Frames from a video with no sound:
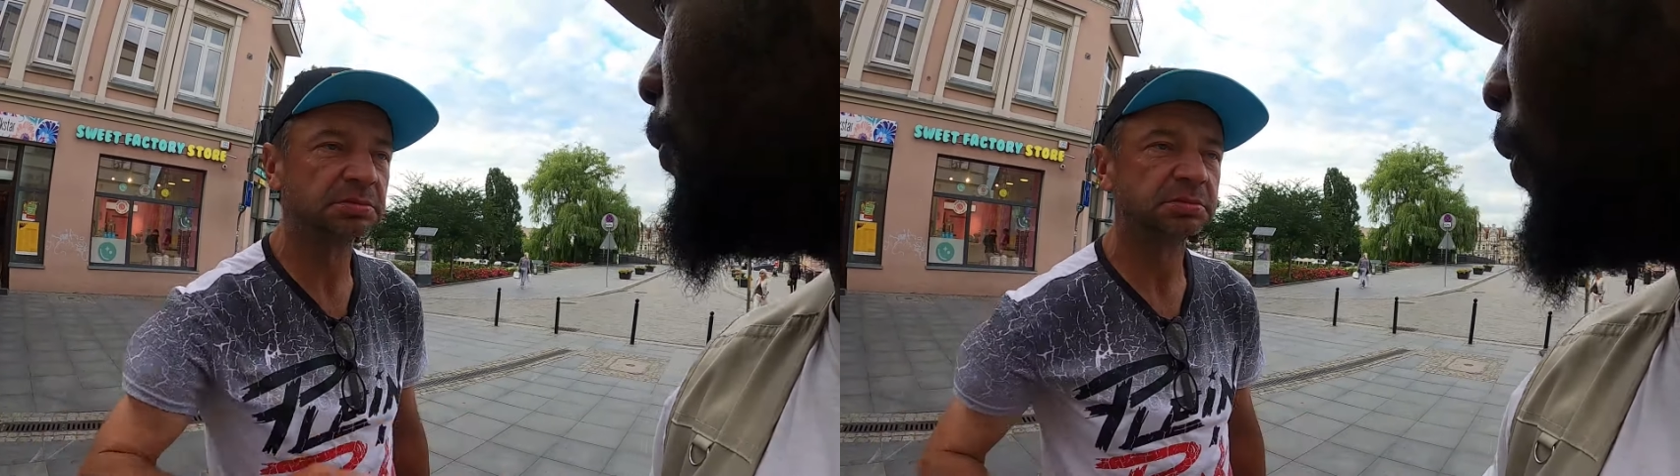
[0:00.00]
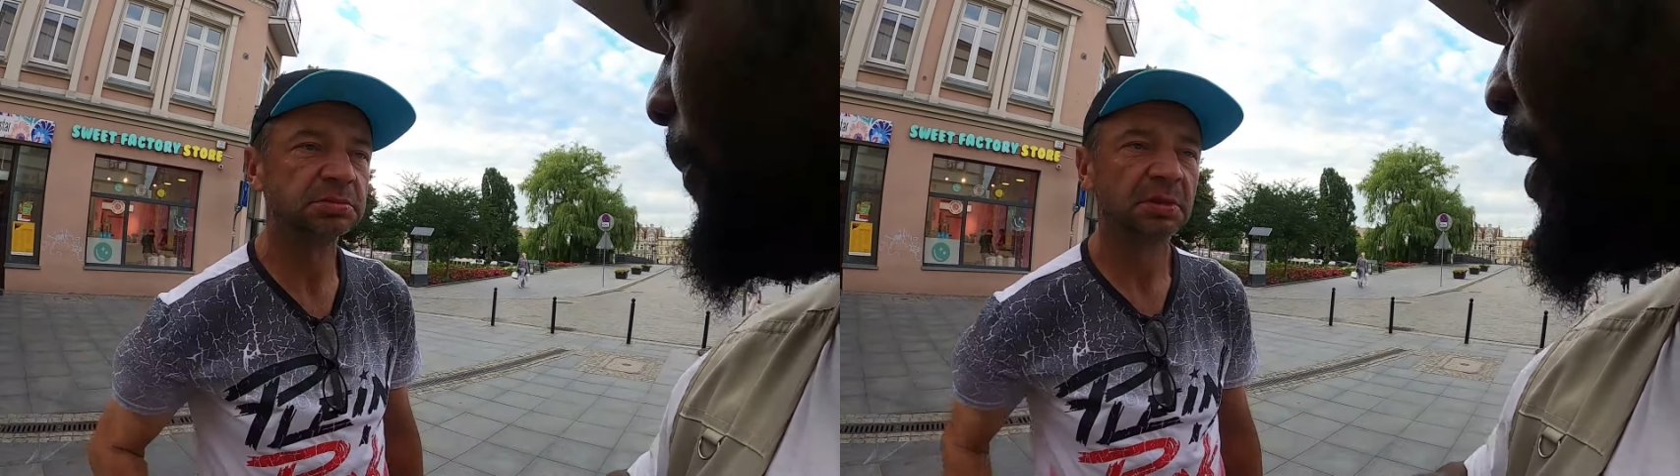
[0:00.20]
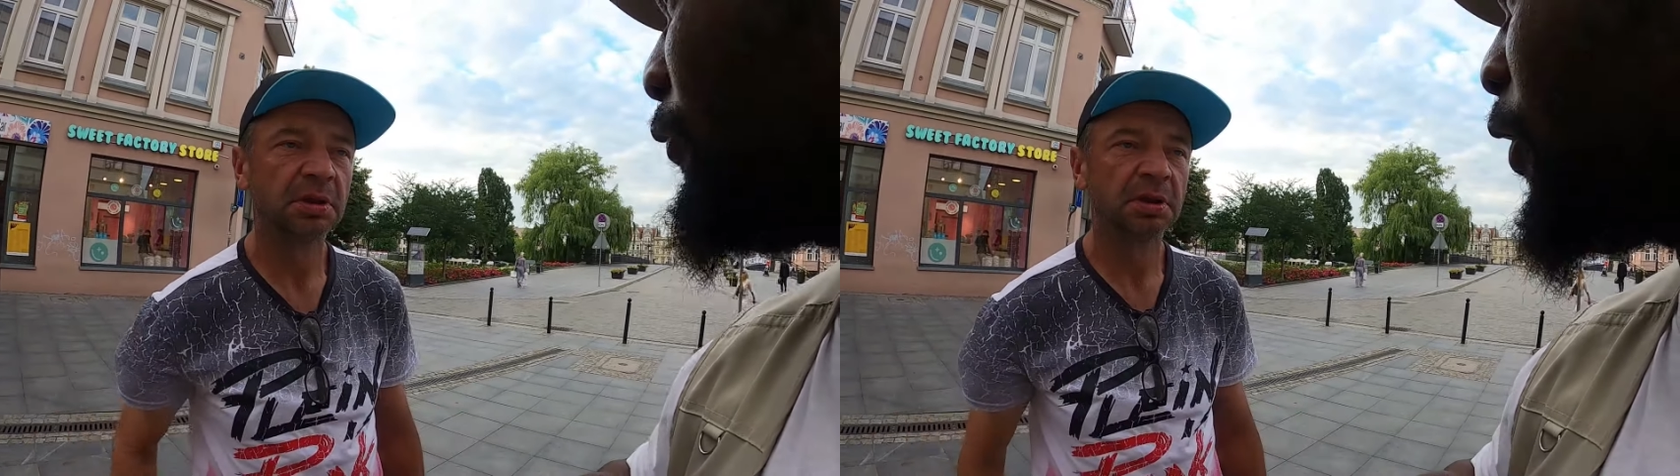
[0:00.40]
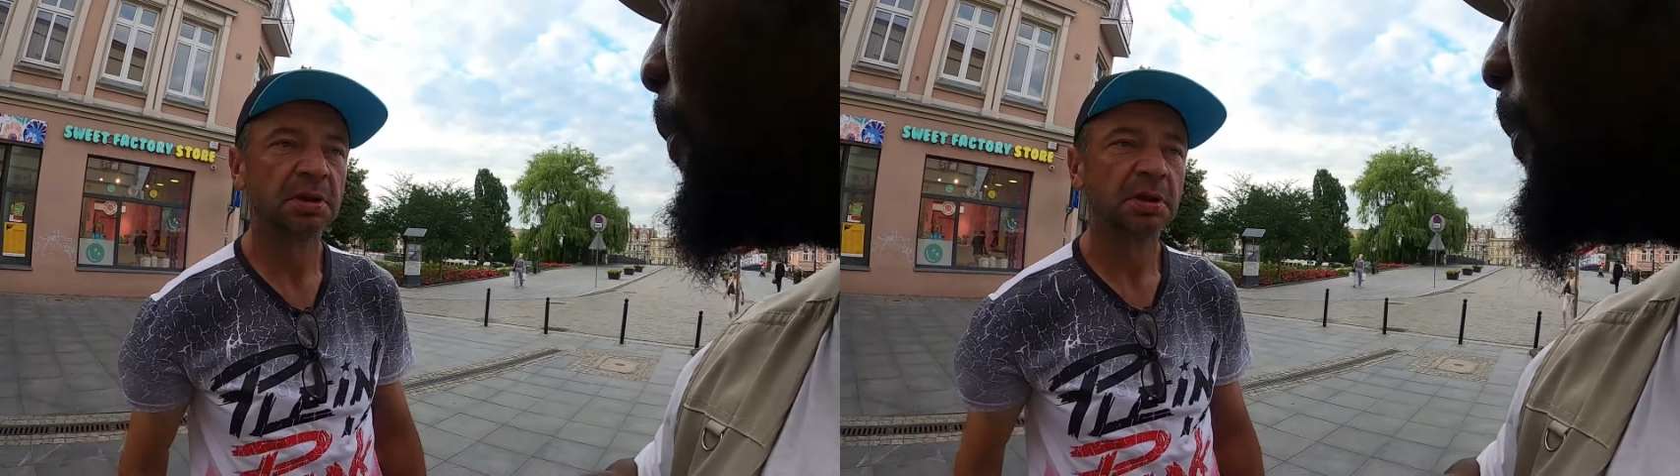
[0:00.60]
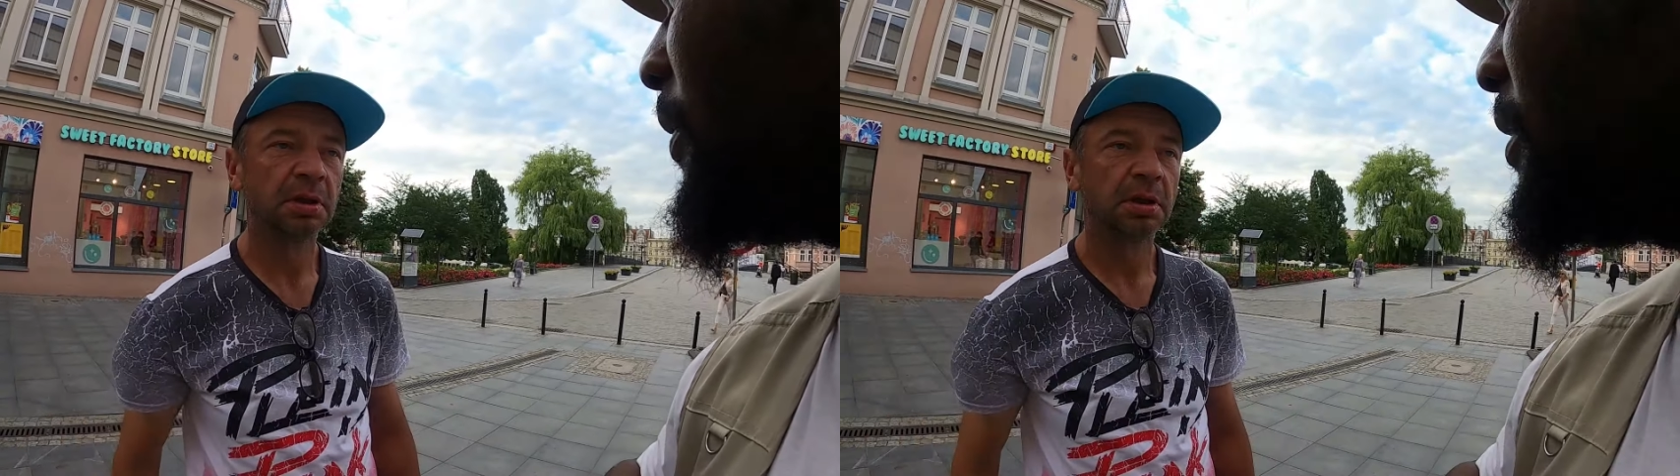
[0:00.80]
Where am I
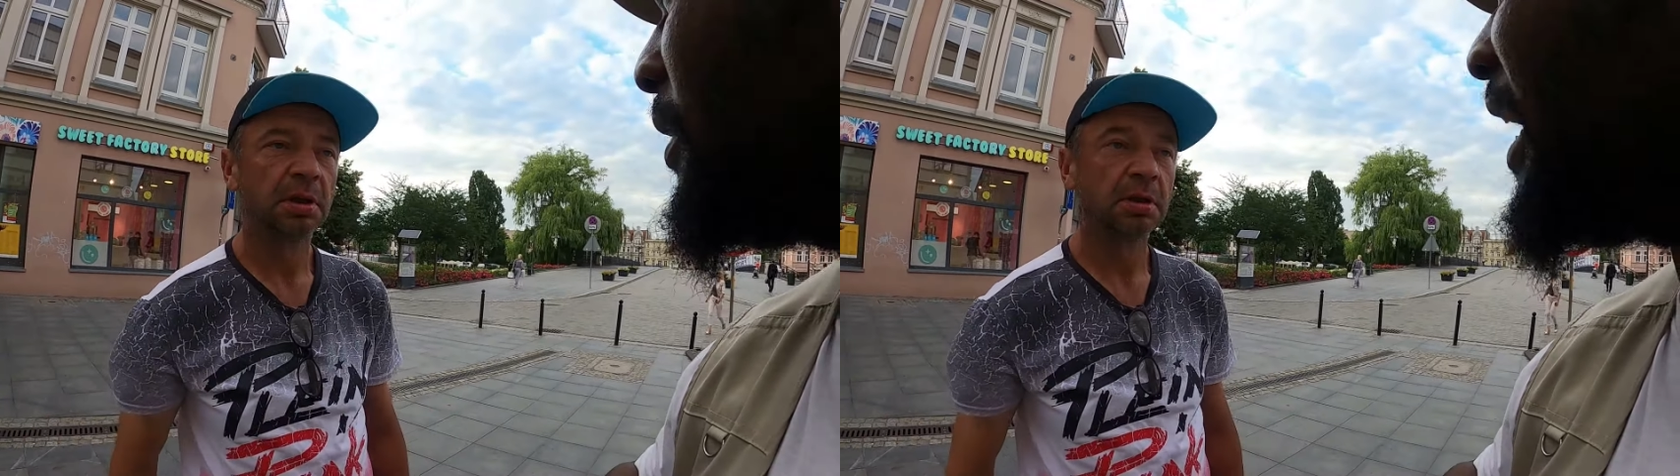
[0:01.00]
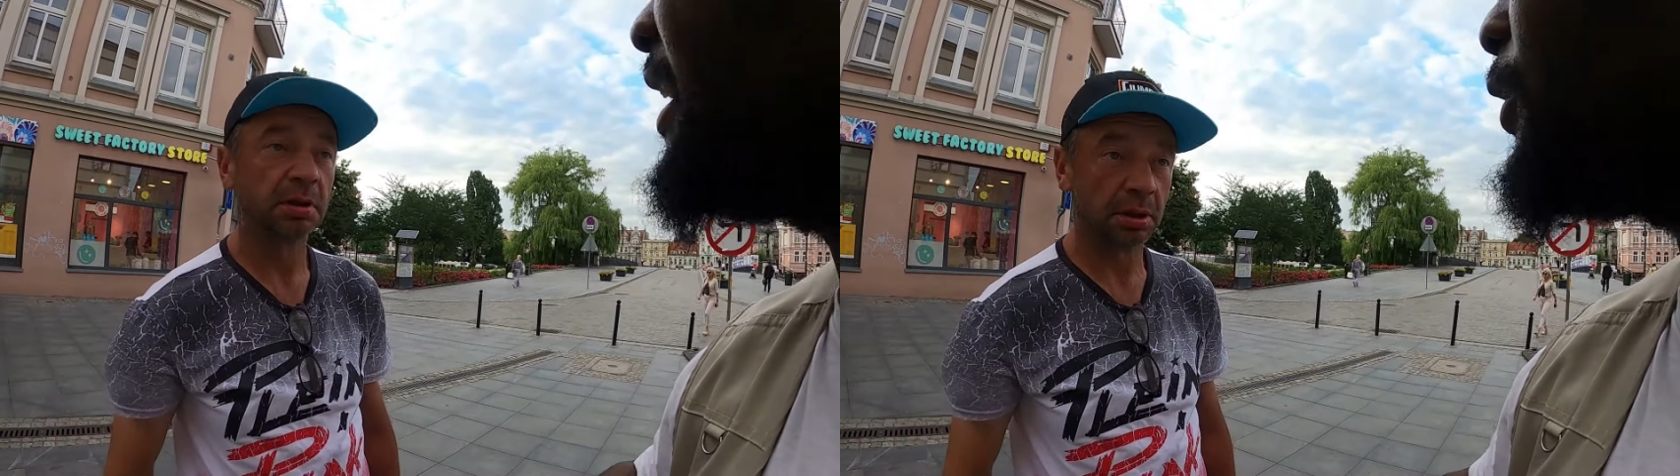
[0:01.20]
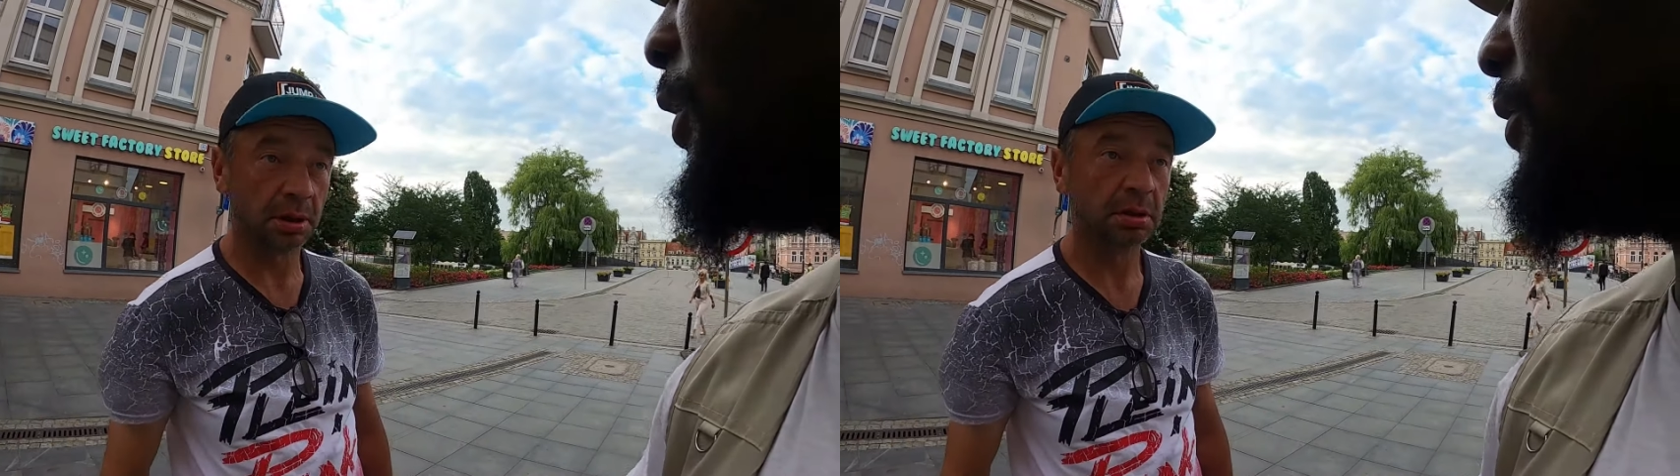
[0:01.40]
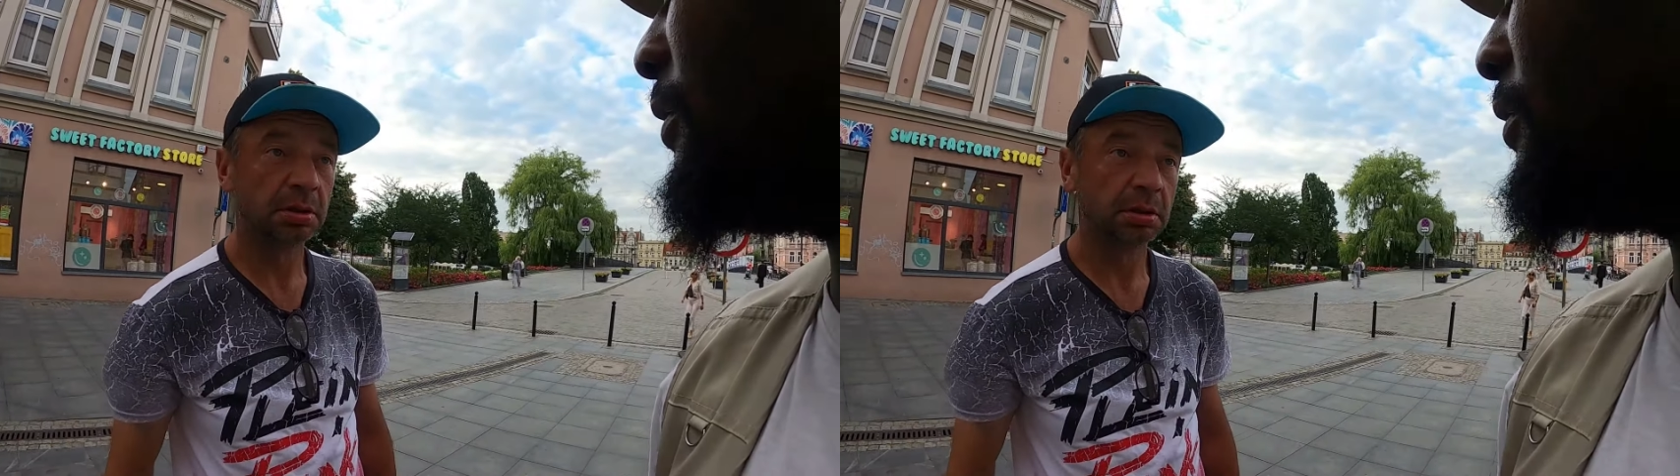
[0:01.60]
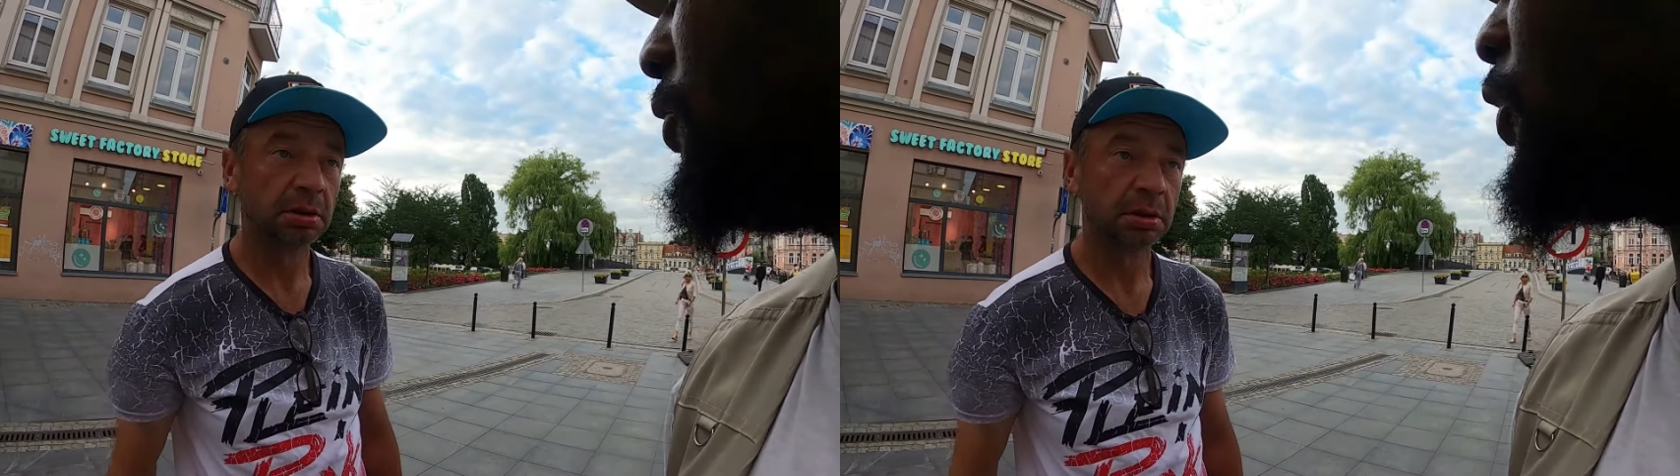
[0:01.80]
from? England.